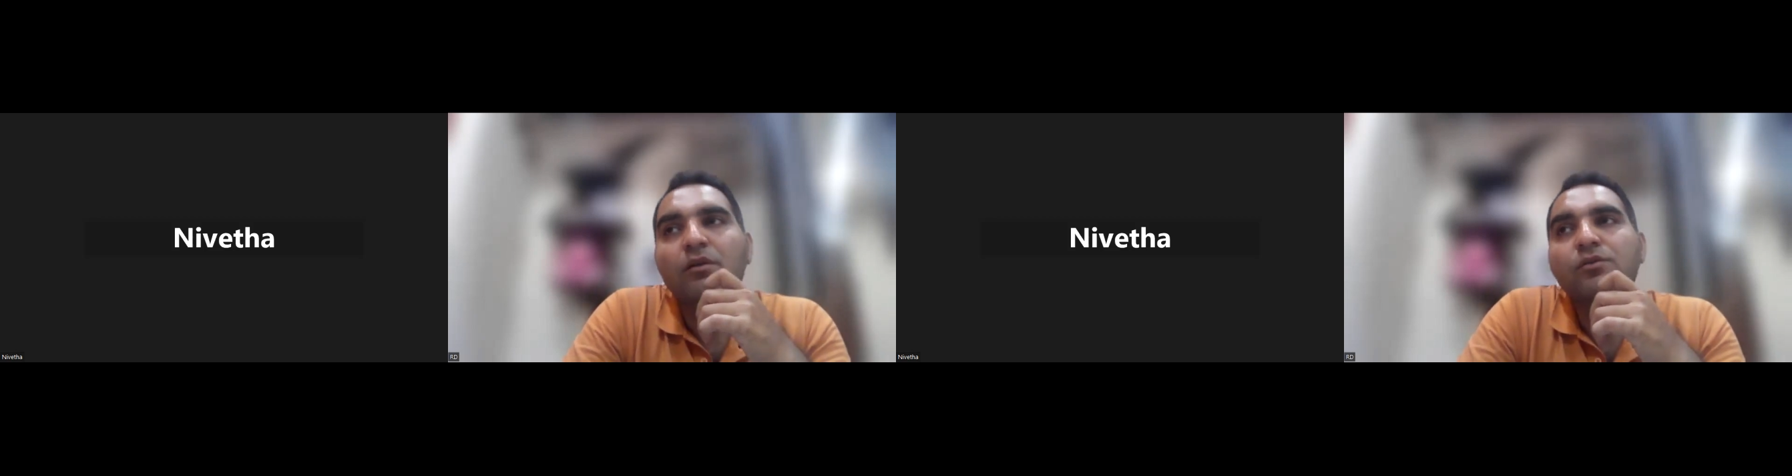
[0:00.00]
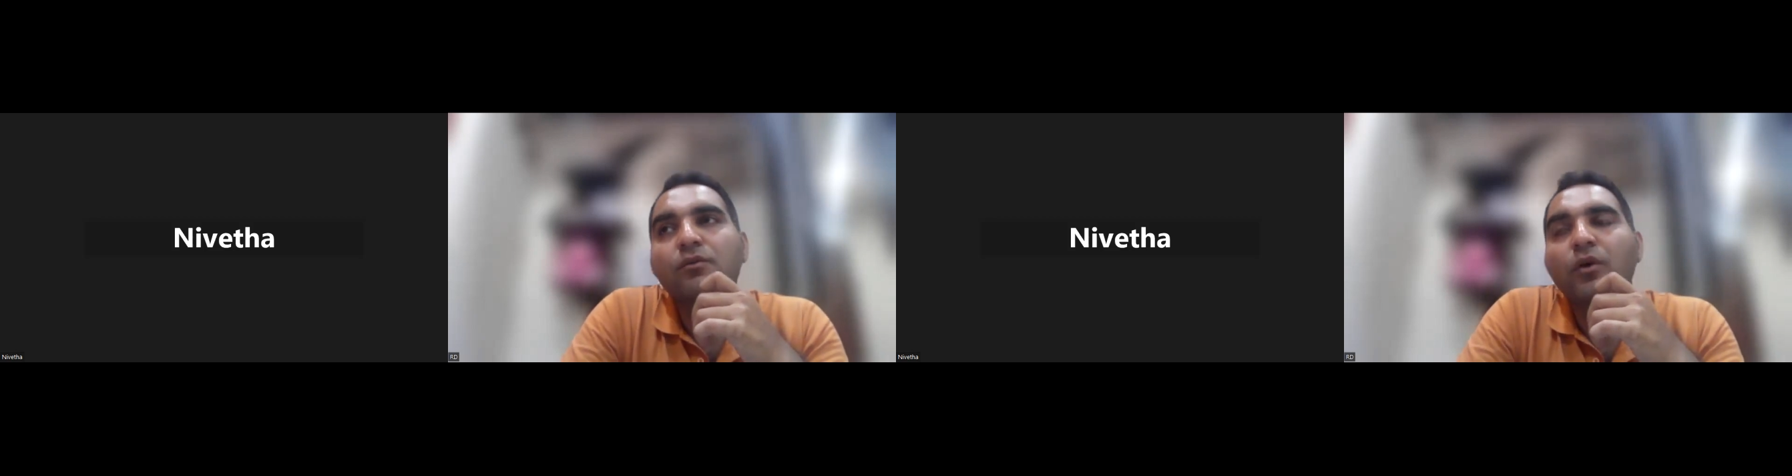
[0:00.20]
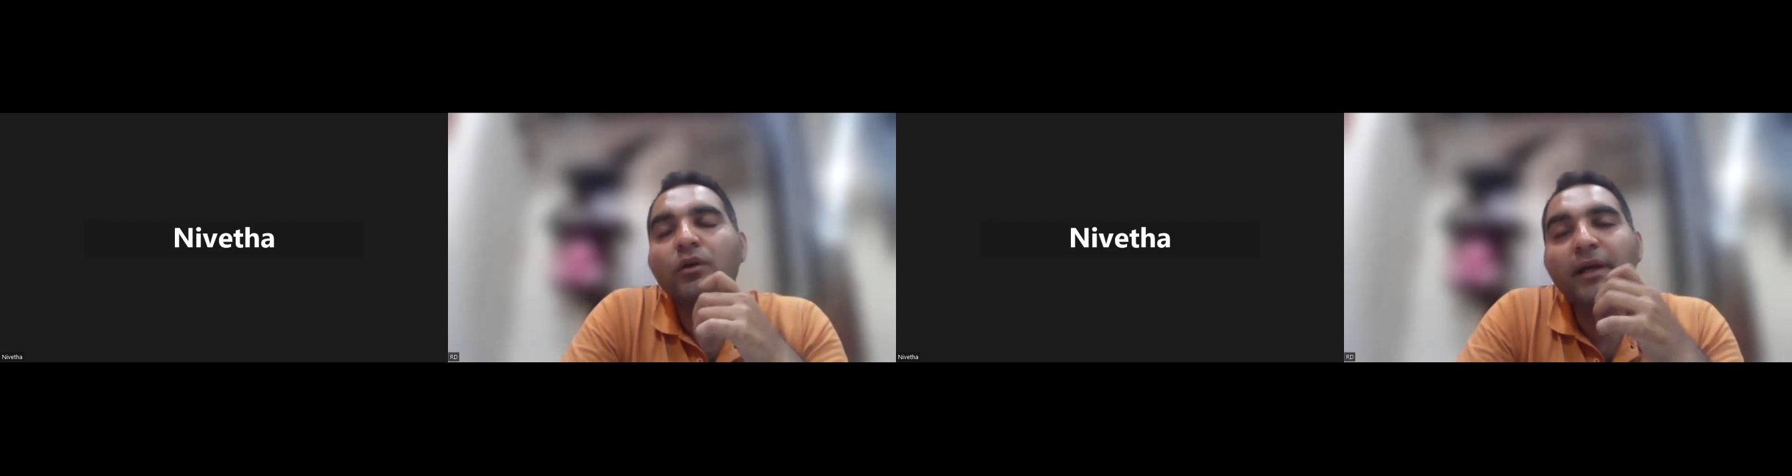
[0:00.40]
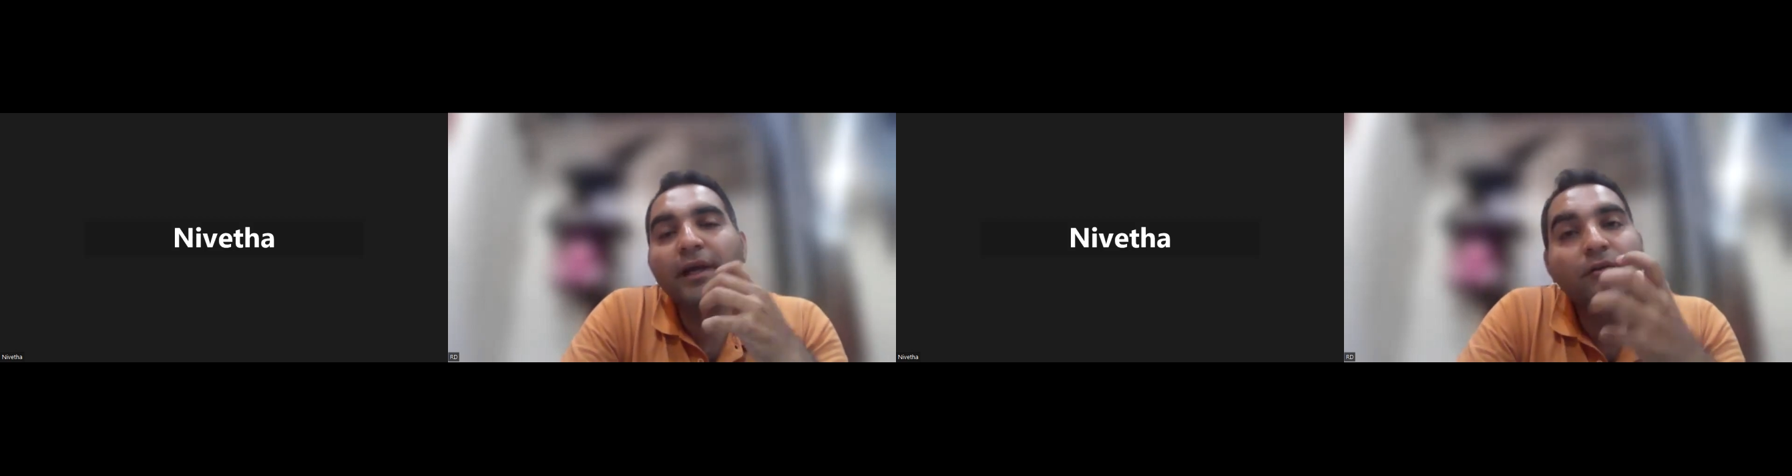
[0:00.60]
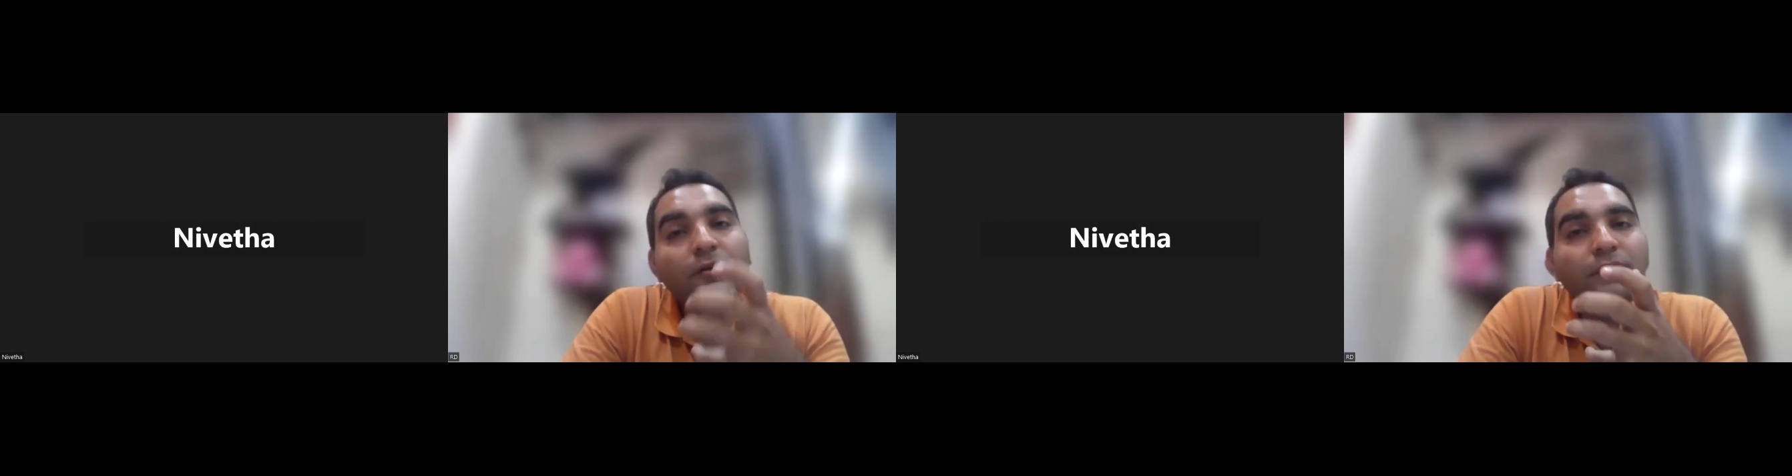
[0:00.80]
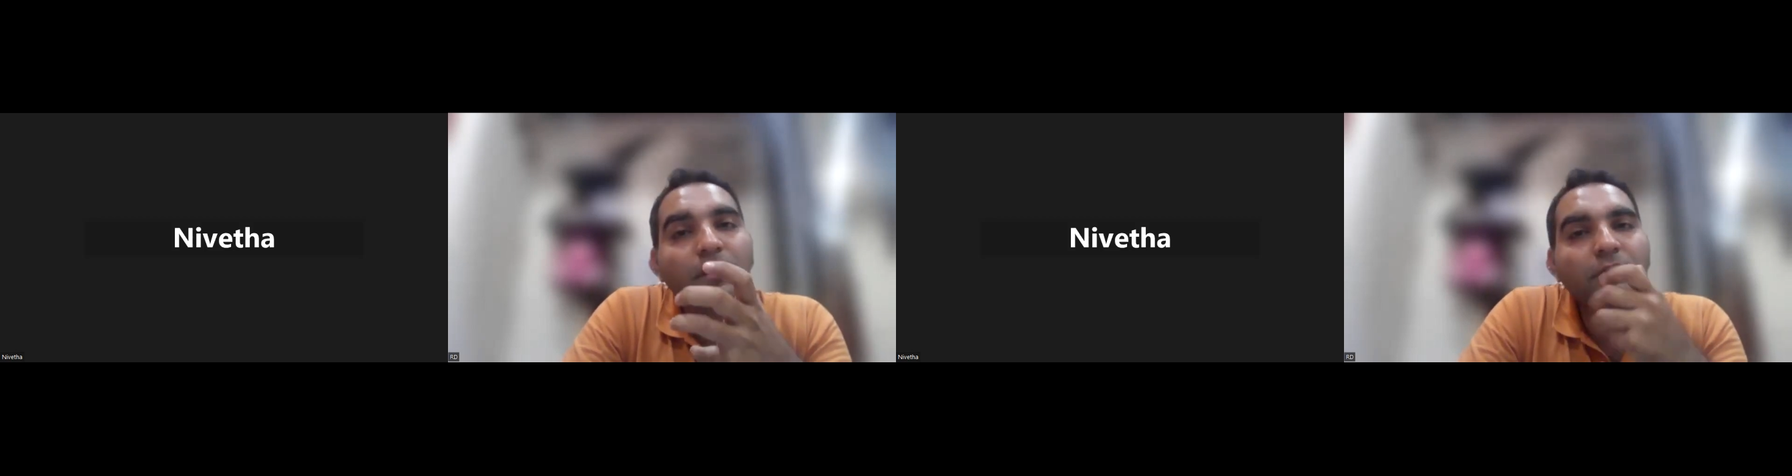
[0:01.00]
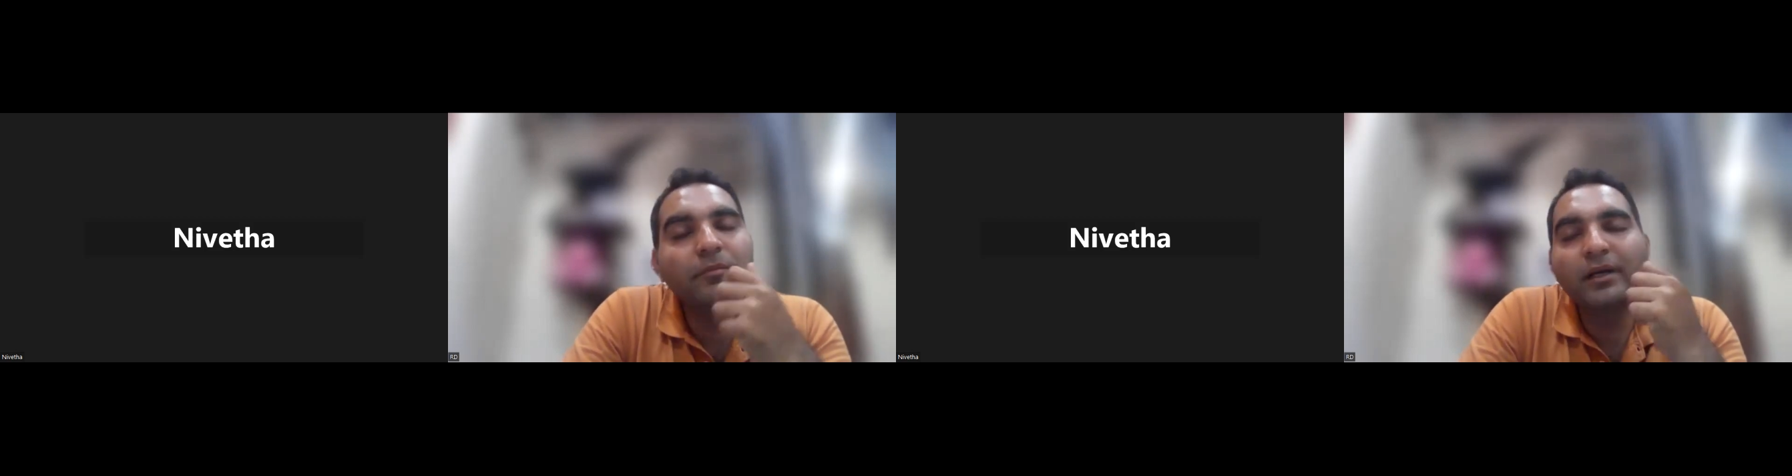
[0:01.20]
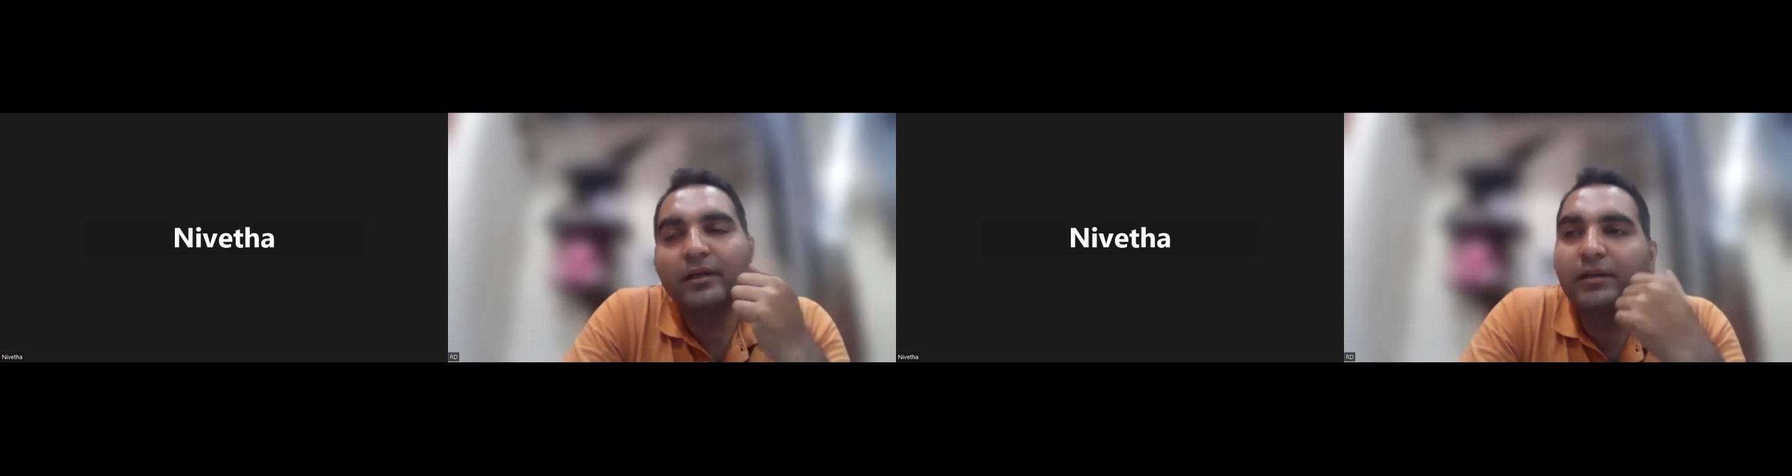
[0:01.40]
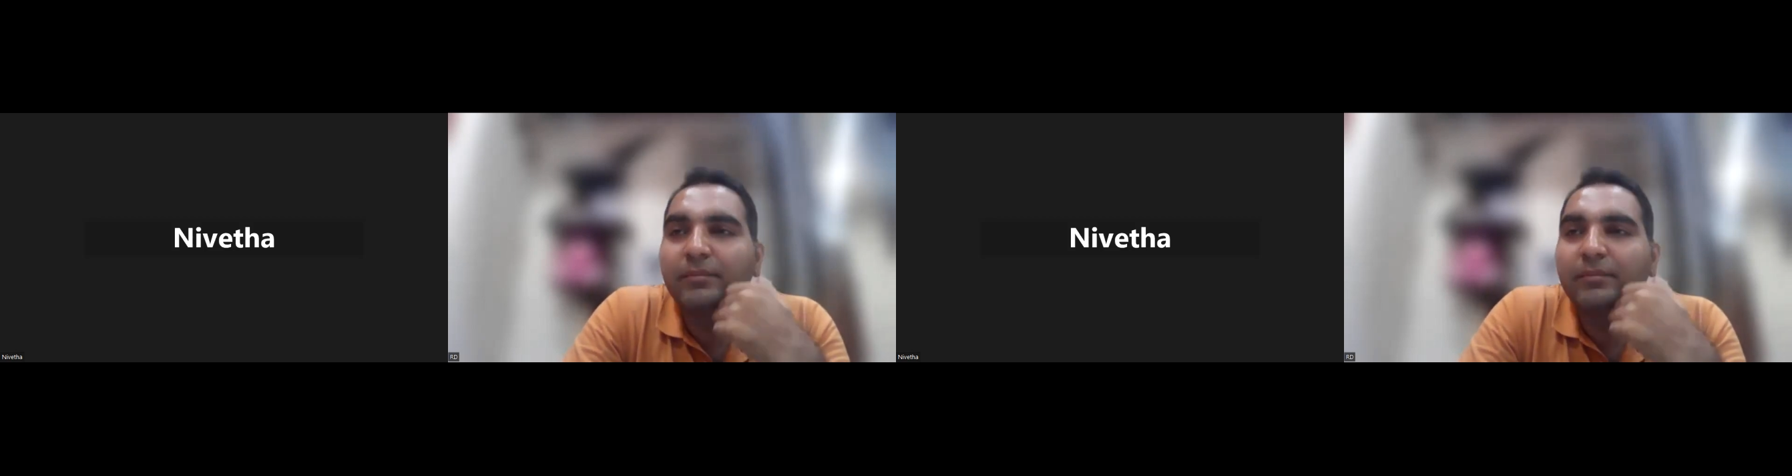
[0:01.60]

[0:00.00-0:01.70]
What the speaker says: So what kind of third-party